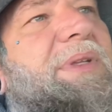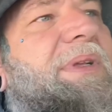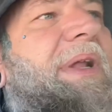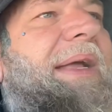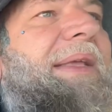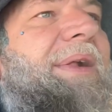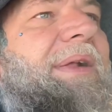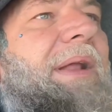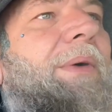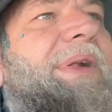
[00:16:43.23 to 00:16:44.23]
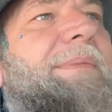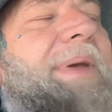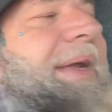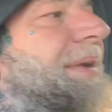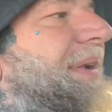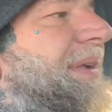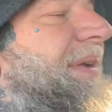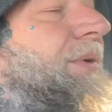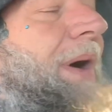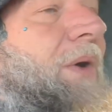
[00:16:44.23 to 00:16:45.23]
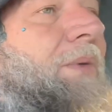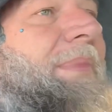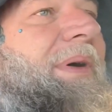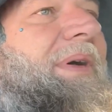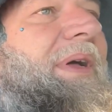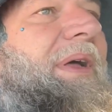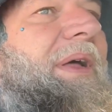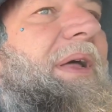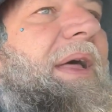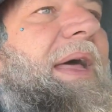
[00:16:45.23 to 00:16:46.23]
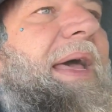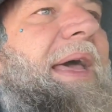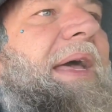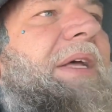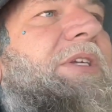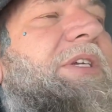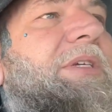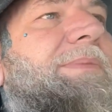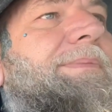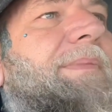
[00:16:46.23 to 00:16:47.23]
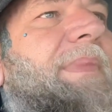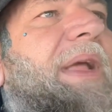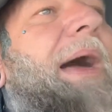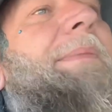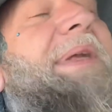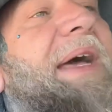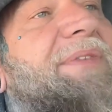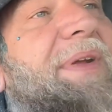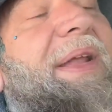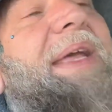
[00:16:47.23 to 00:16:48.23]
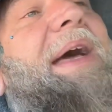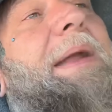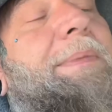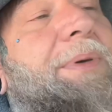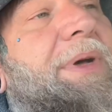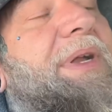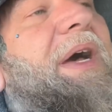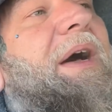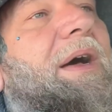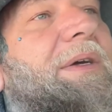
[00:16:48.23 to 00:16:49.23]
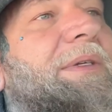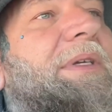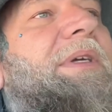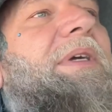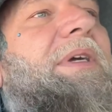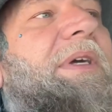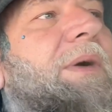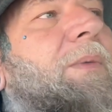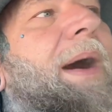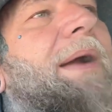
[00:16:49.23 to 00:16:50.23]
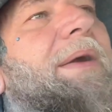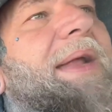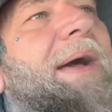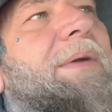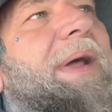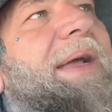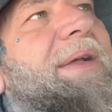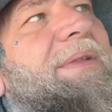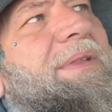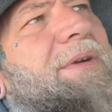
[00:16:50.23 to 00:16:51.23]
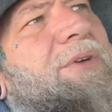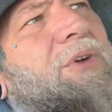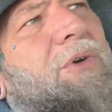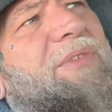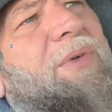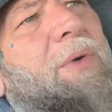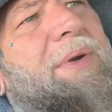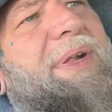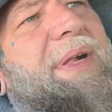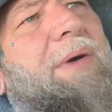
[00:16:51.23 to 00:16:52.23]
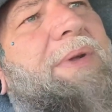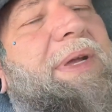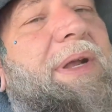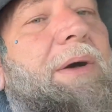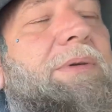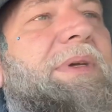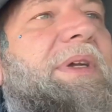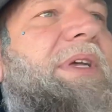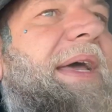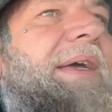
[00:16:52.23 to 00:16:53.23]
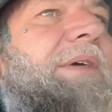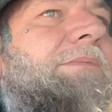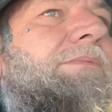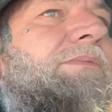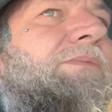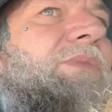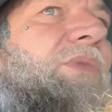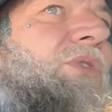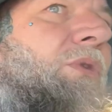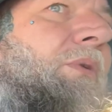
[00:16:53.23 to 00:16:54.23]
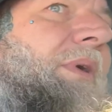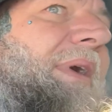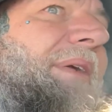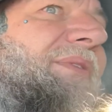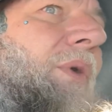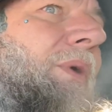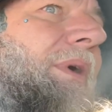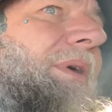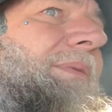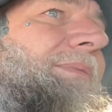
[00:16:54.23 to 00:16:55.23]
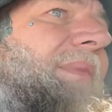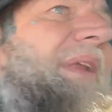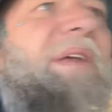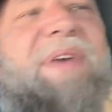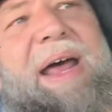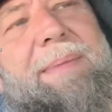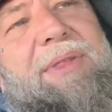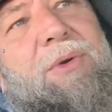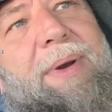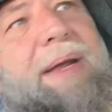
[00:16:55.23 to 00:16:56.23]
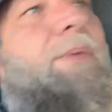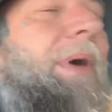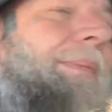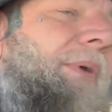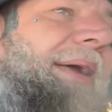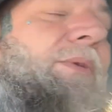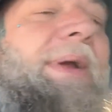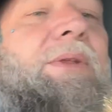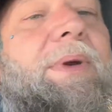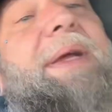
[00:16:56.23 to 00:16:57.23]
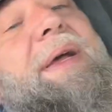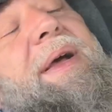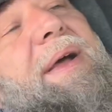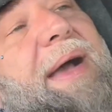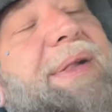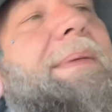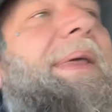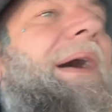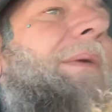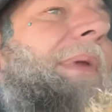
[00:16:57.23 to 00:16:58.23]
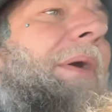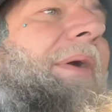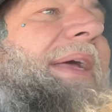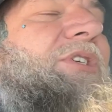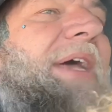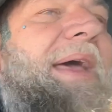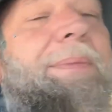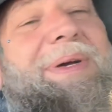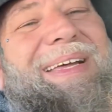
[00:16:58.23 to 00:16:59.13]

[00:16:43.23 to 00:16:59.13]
Like that's the lowest impedance is 2-ohm. And I'm definitely going to put wire it down. Like, they're dual 4, so, you know, you take 4 divided by 3, 1.33. That's going to be the ohm load on each amp.